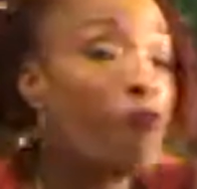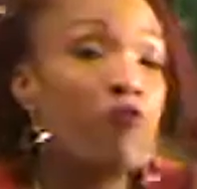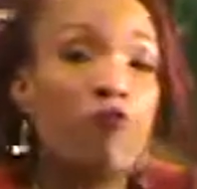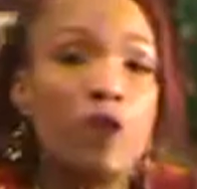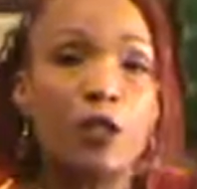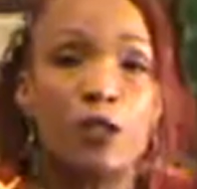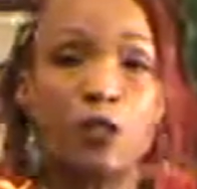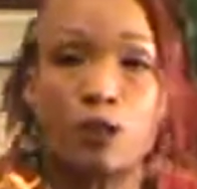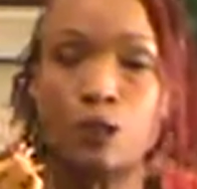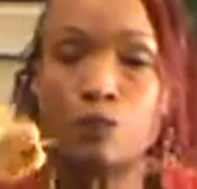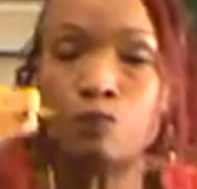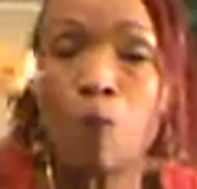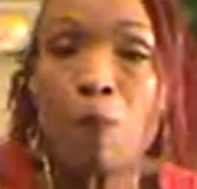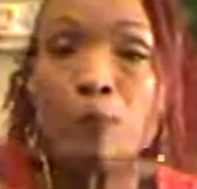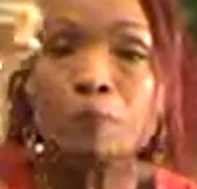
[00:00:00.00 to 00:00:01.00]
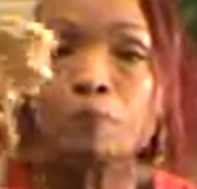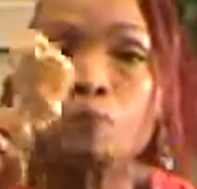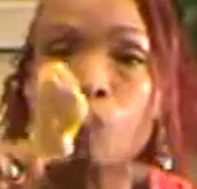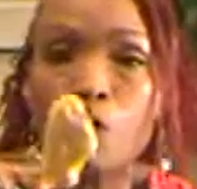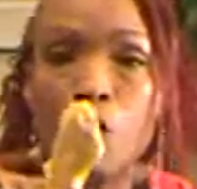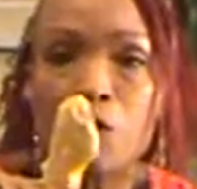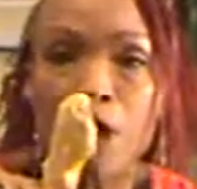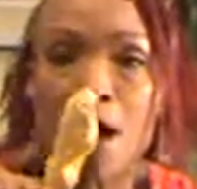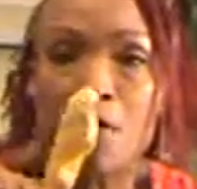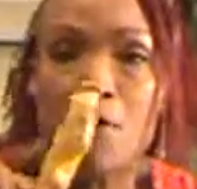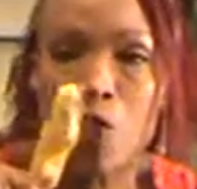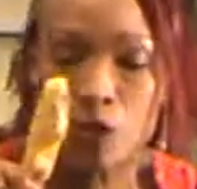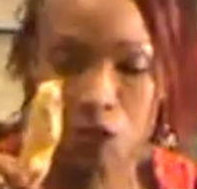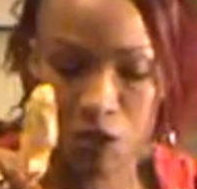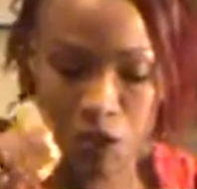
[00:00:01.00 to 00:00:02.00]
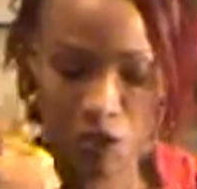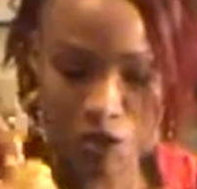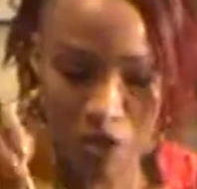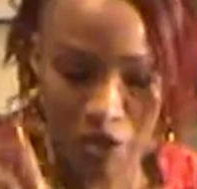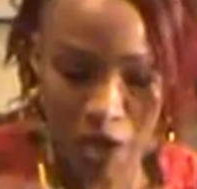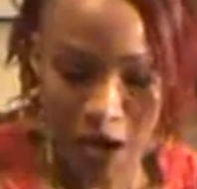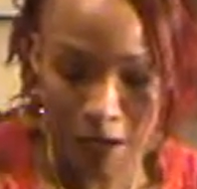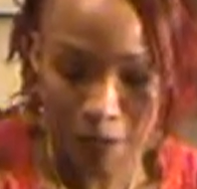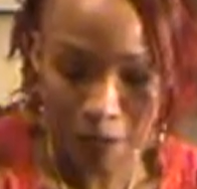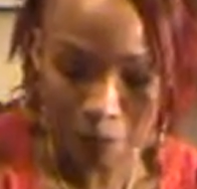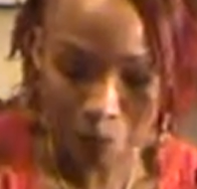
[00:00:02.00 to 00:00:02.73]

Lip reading: Really good. Look how moist it is inside.